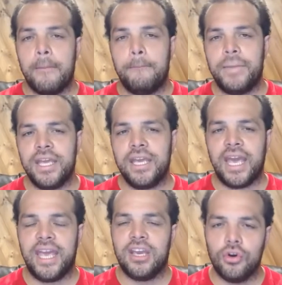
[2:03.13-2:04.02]
being
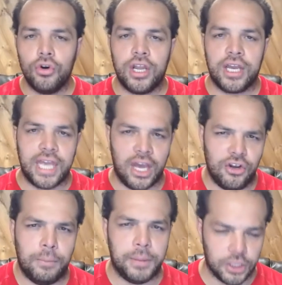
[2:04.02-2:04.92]
a good
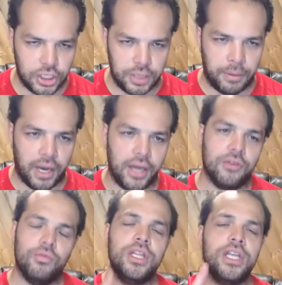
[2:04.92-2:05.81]
accountability partner
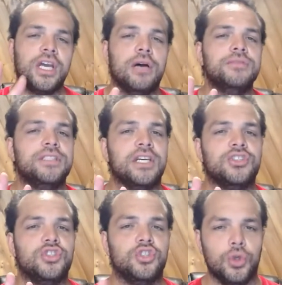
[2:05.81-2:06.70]
really comes down
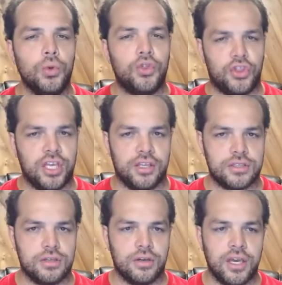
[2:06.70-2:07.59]
to two
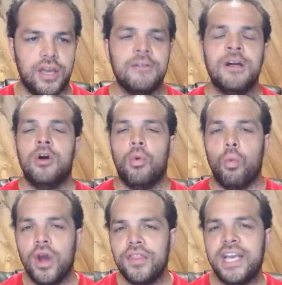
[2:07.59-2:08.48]
things, okay?
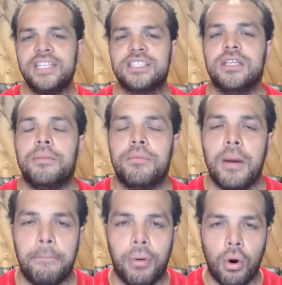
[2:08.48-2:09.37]
When they slip,
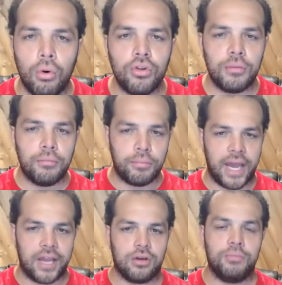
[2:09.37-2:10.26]
pull them
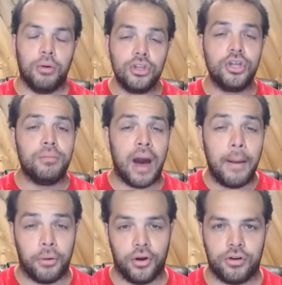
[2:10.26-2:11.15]
back, pull them
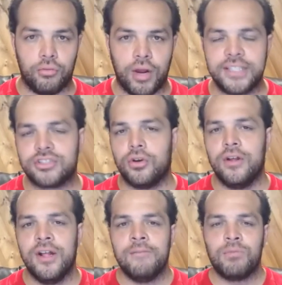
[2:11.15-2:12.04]
up on it, right? So
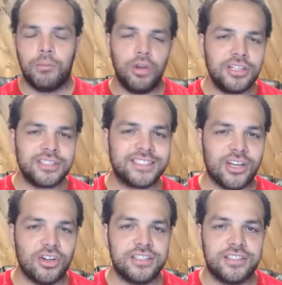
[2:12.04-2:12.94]
I'm not
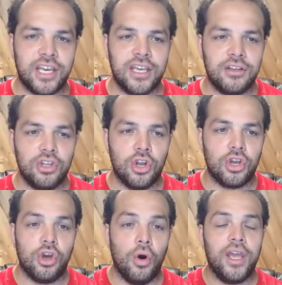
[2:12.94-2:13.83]
necessarily saying, you know,
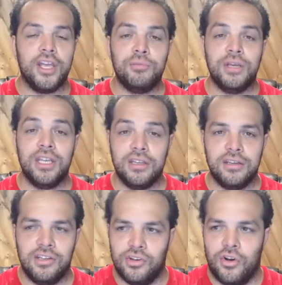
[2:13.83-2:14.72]
go ahead and be,
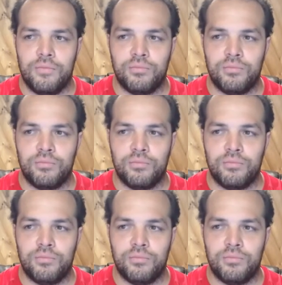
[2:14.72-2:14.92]
you know,